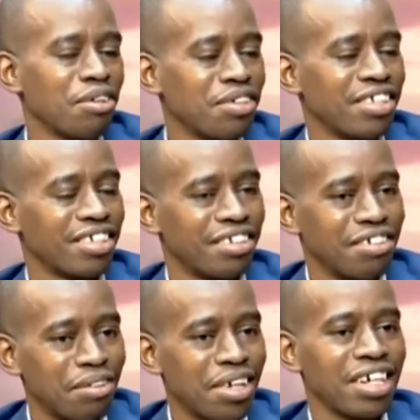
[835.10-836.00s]
not
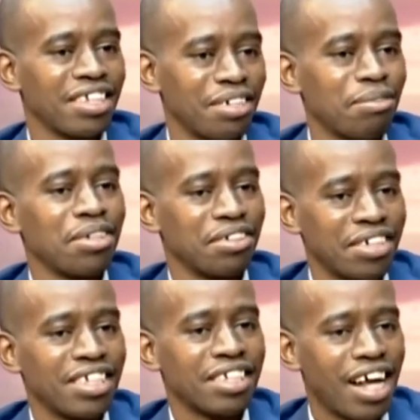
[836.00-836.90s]
just, you know, that a
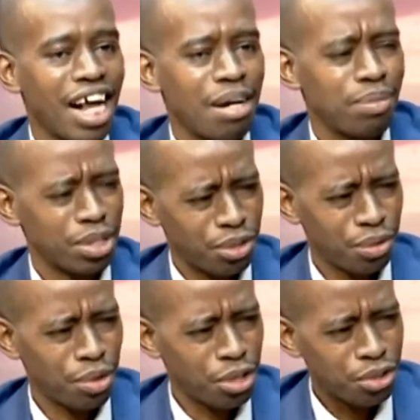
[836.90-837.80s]
situation is calm, but
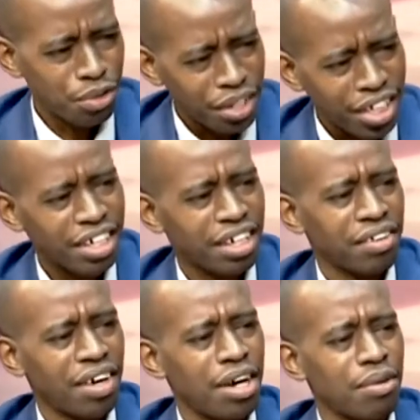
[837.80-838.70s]
so also thinking
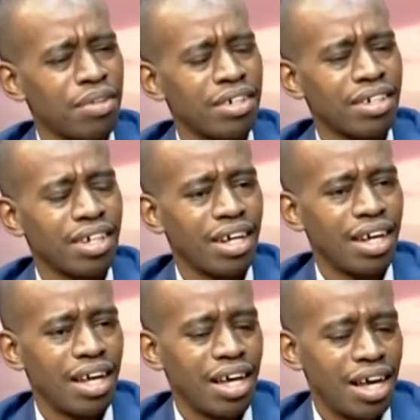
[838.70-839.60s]
around
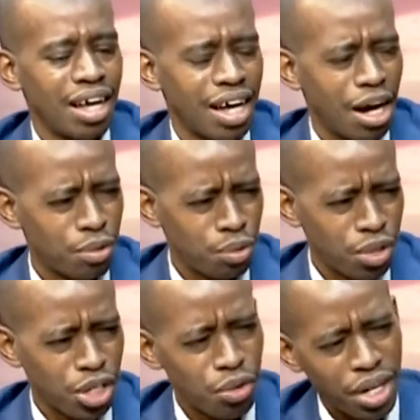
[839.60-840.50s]
how
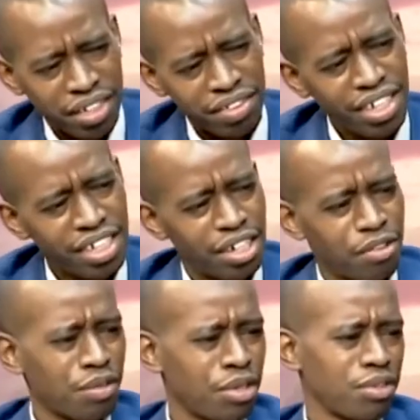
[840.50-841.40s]
do we coexist,
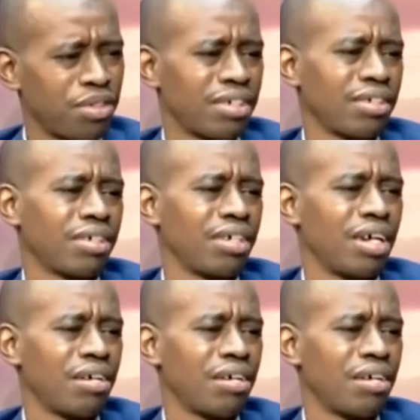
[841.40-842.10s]
of course,